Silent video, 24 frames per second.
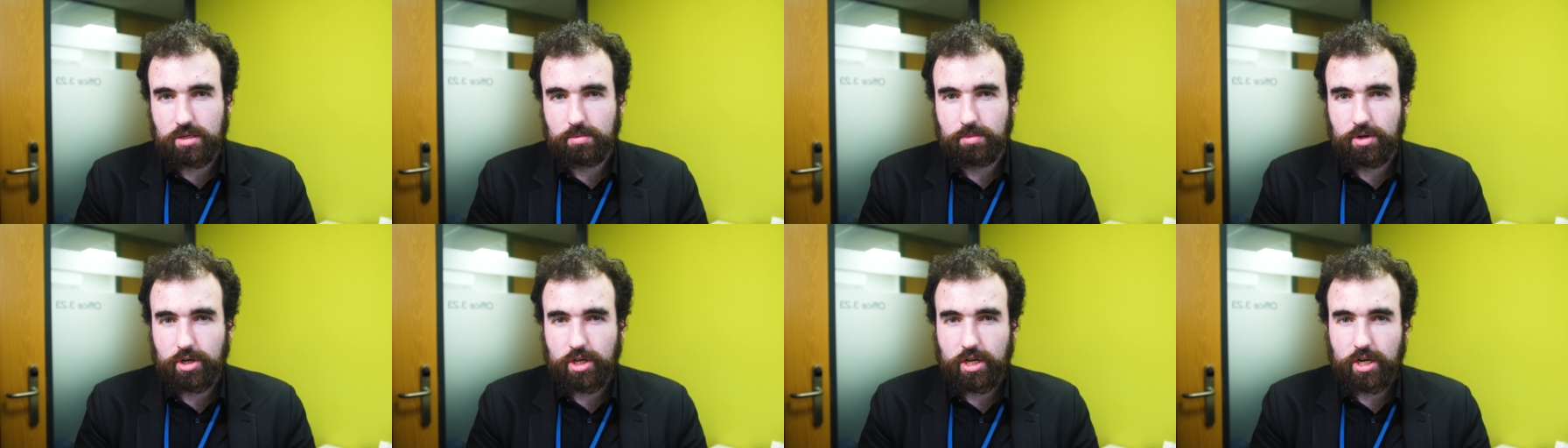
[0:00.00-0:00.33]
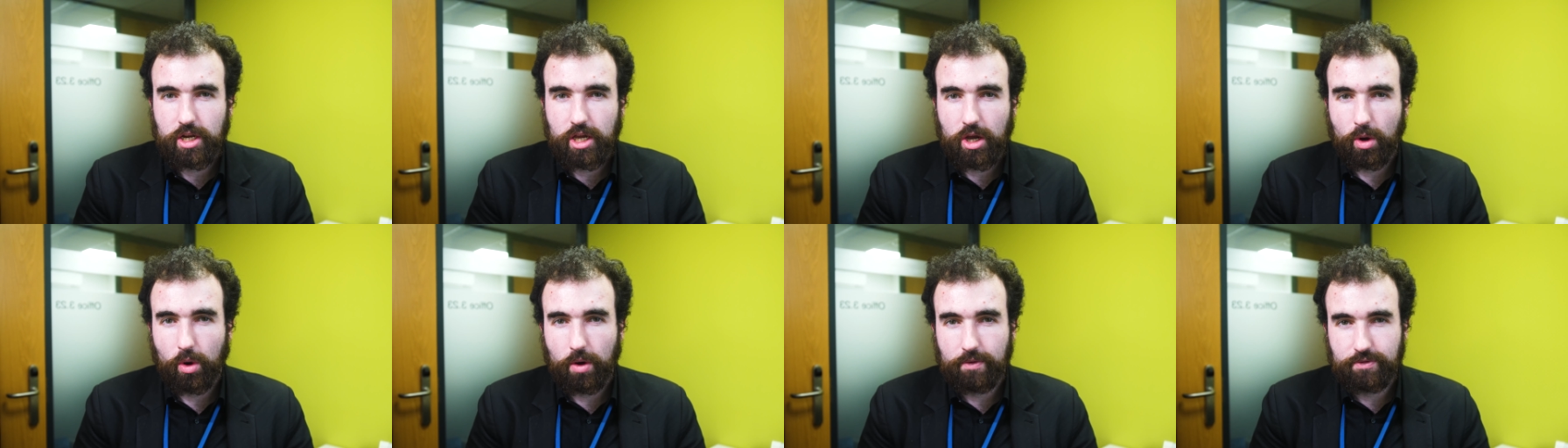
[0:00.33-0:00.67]
so I'm only
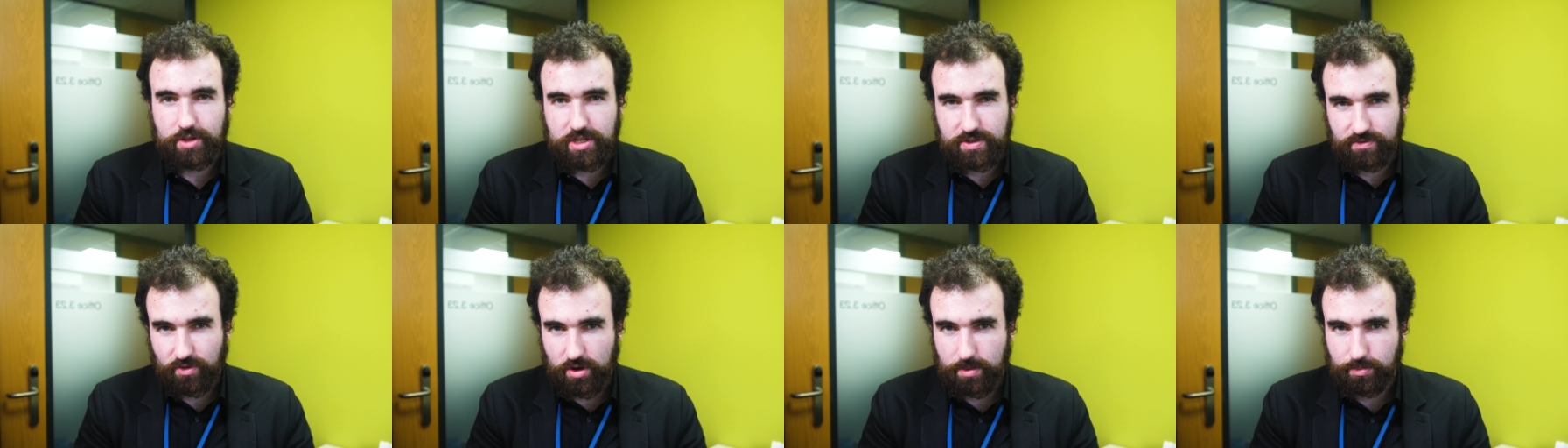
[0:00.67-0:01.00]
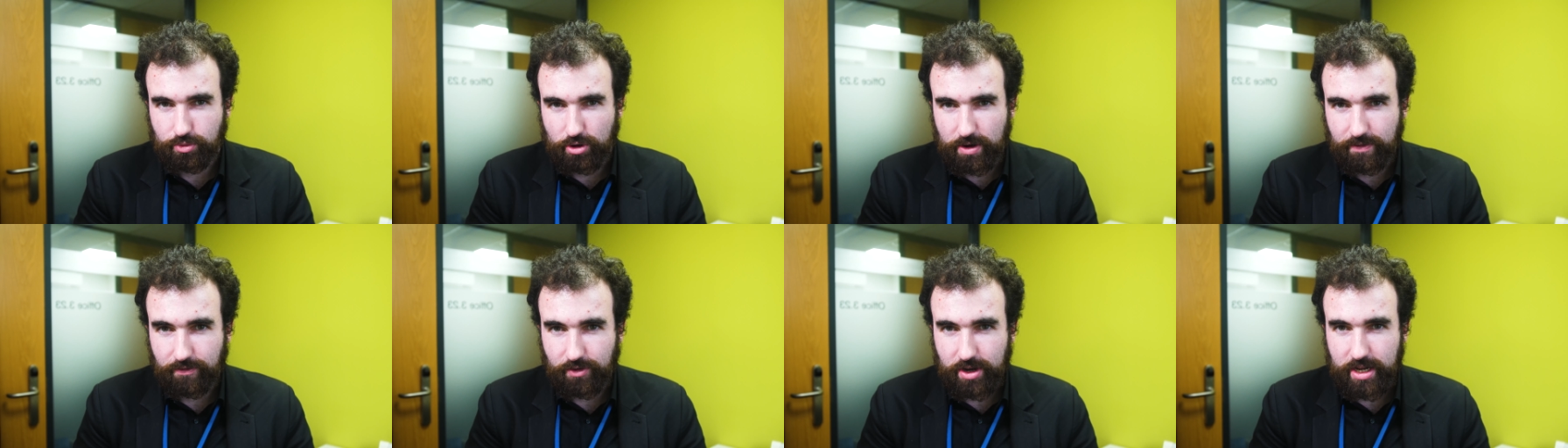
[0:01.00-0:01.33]
going to go over this very
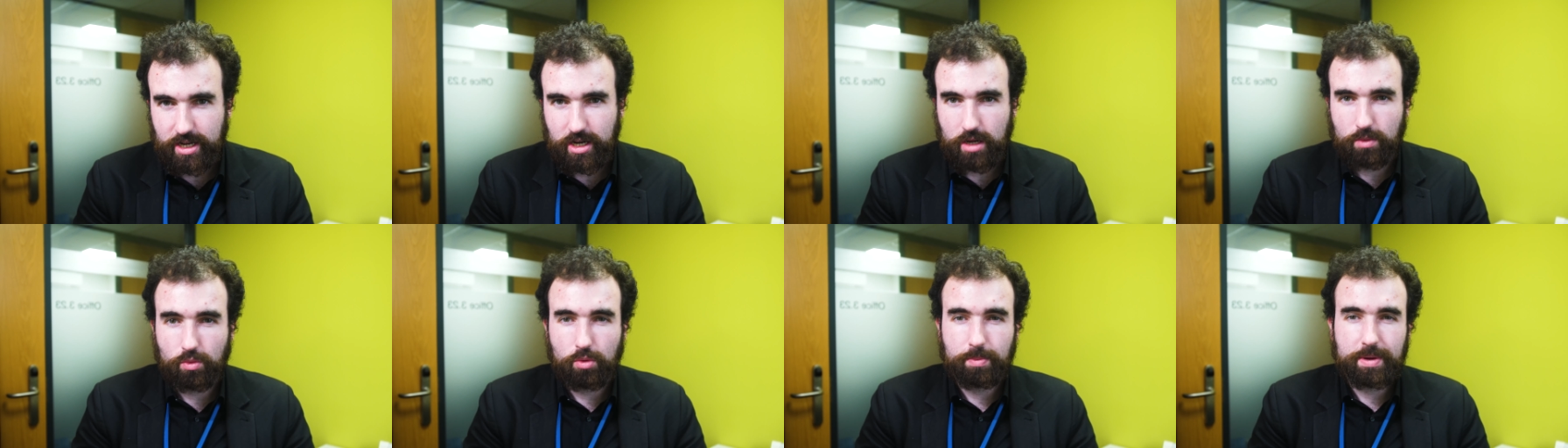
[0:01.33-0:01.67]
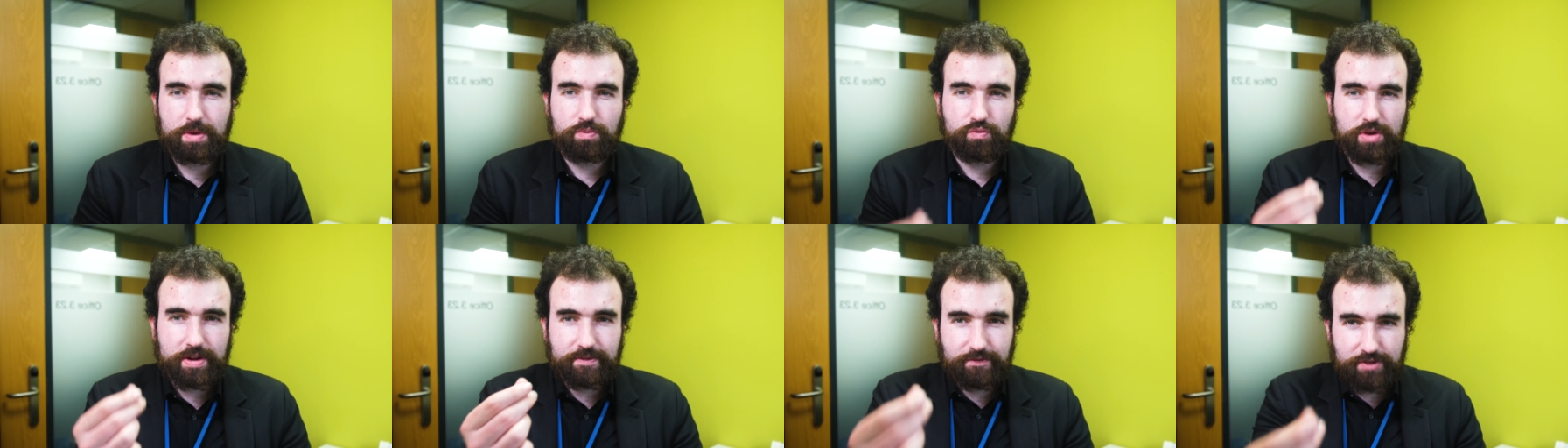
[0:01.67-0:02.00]
briefly, and I will
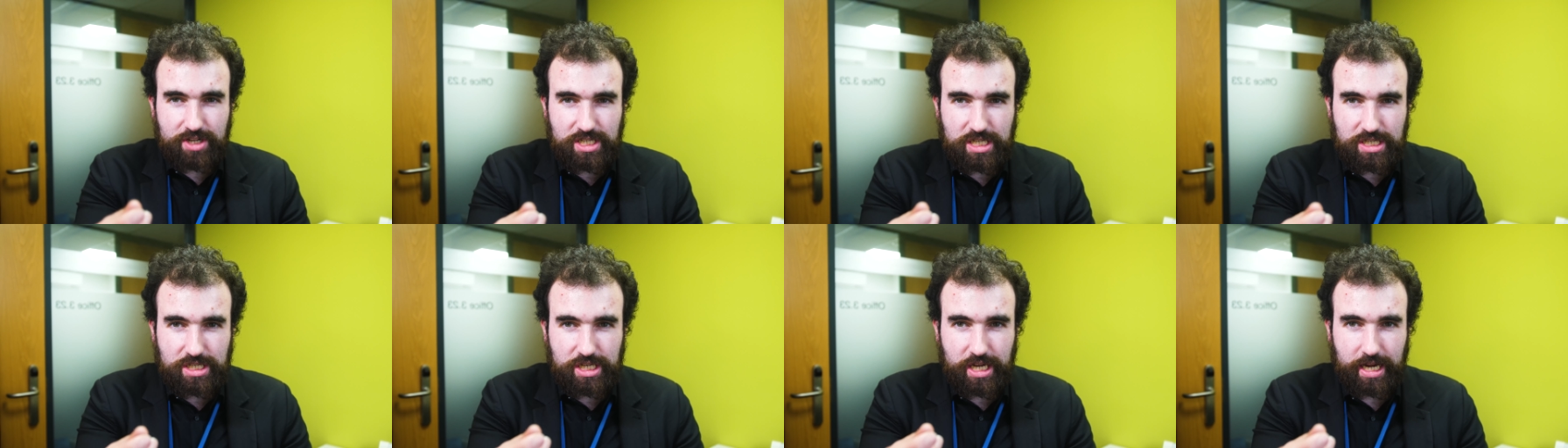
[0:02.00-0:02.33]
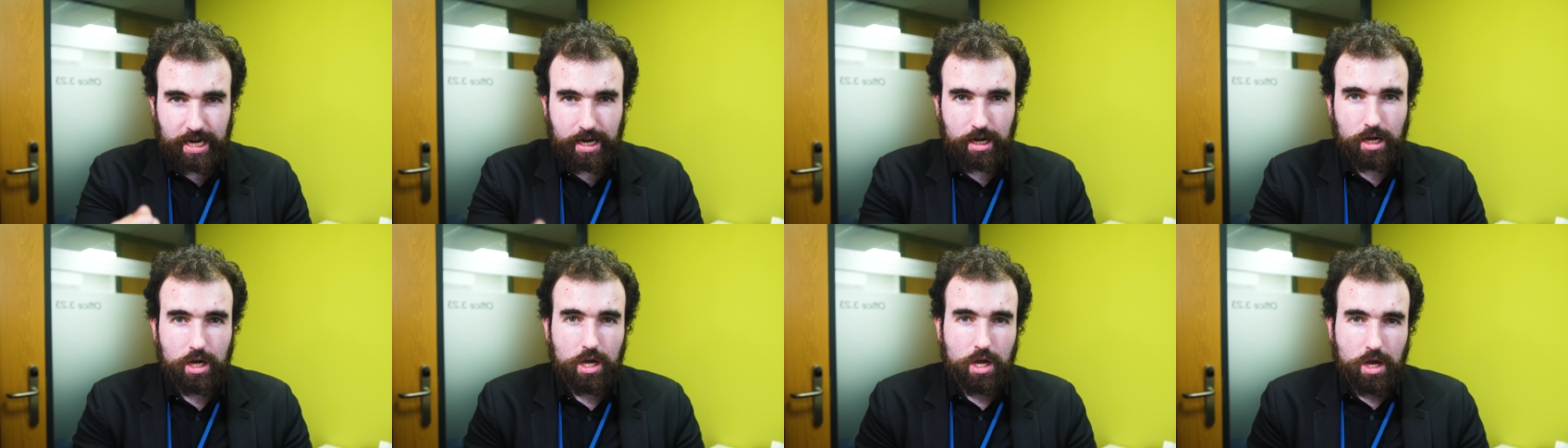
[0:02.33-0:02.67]
be
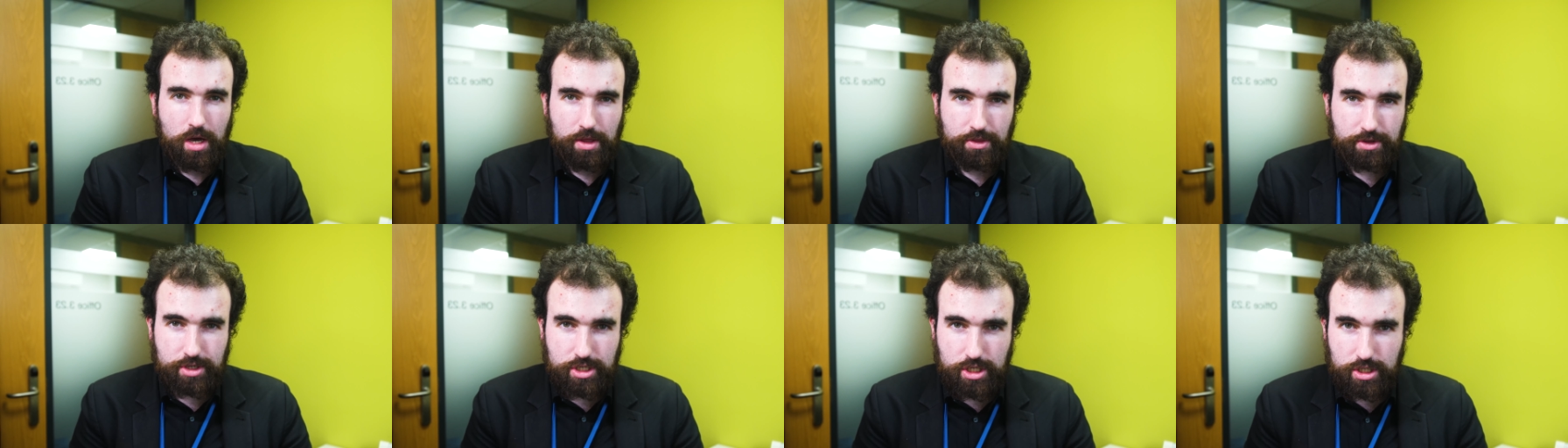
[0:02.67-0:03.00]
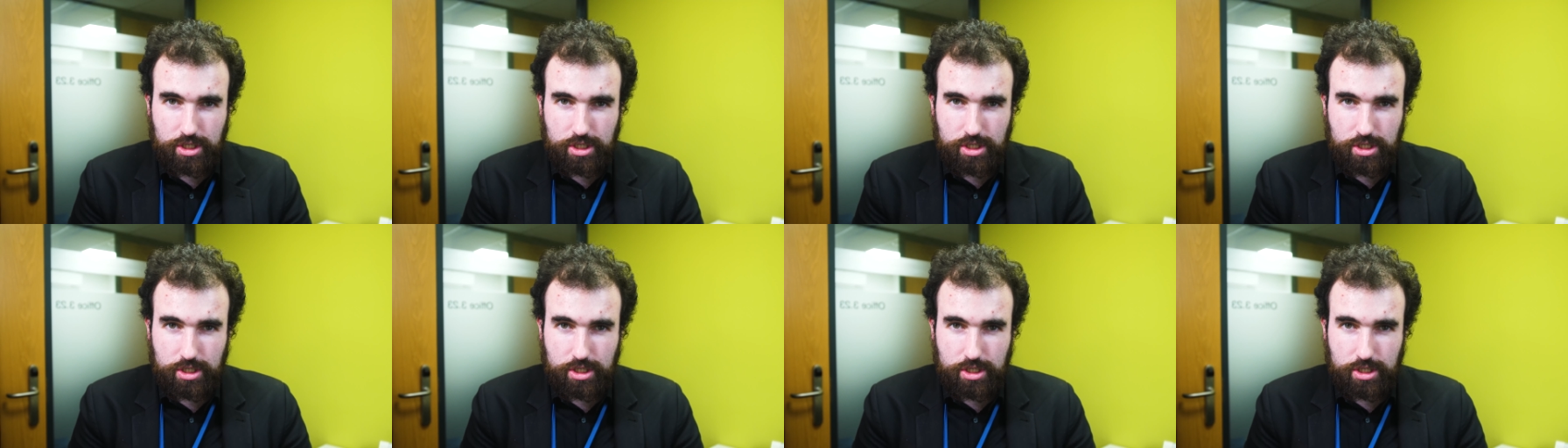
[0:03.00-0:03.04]
revisiting the